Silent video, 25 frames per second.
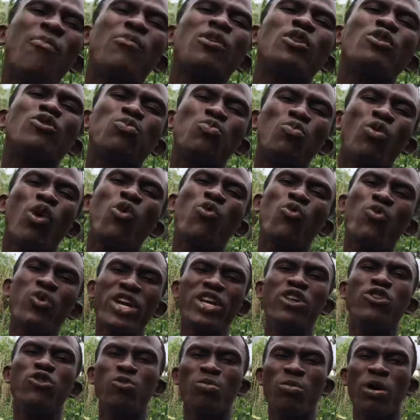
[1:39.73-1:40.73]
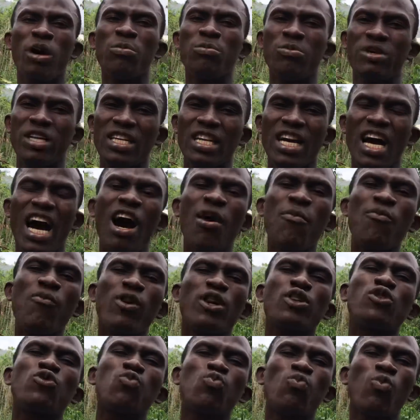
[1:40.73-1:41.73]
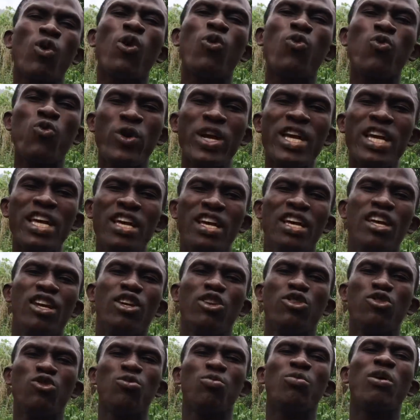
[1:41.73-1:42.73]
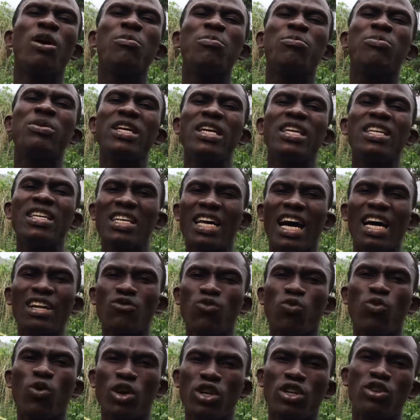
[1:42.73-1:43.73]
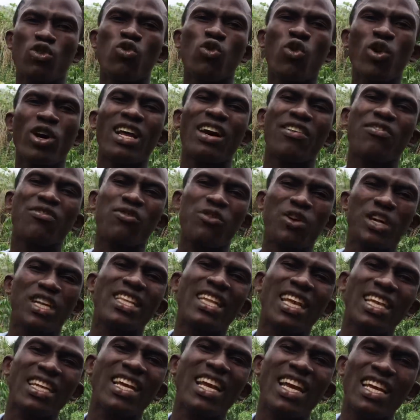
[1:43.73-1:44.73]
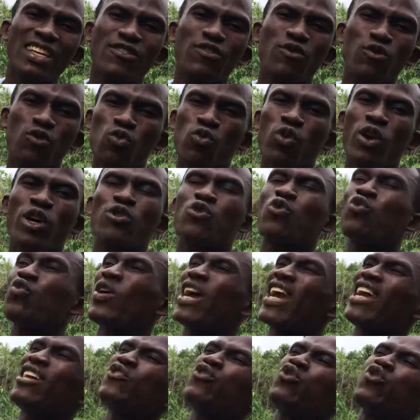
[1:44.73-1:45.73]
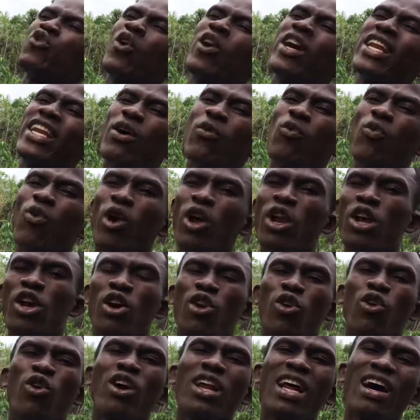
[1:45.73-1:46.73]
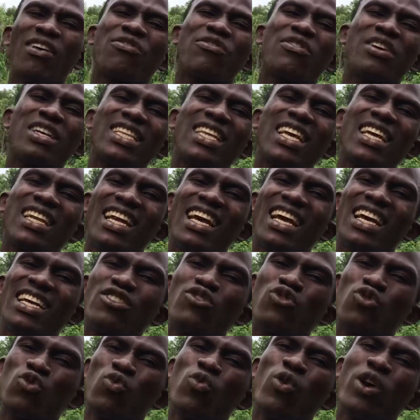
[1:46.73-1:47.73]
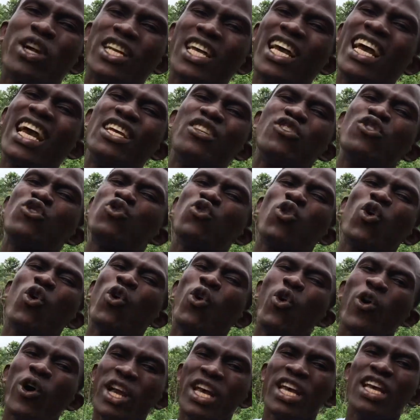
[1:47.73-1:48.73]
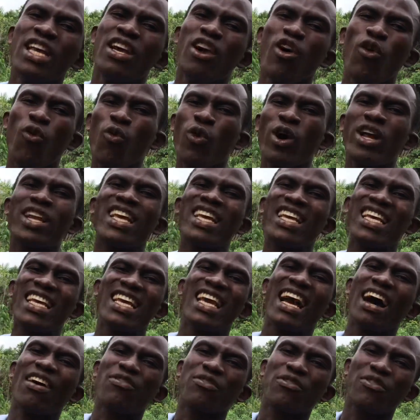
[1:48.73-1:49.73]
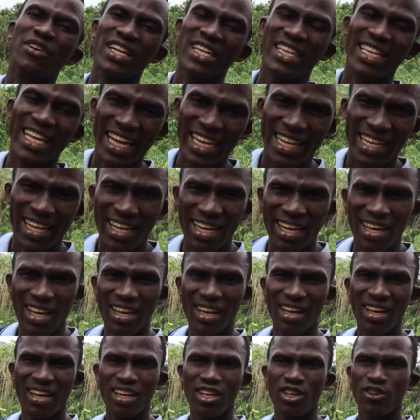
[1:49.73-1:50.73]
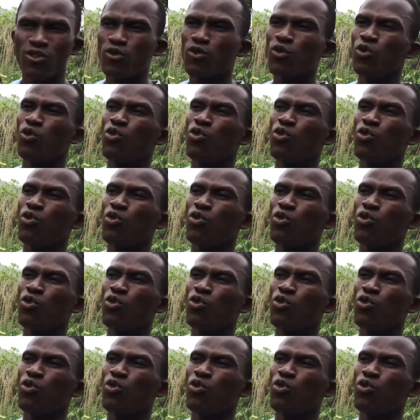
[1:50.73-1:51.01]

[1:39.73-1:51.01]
much more we human being, how much more we human being that what God have created us to what to enjoy the world. God have created us to what enjoy what He have created. To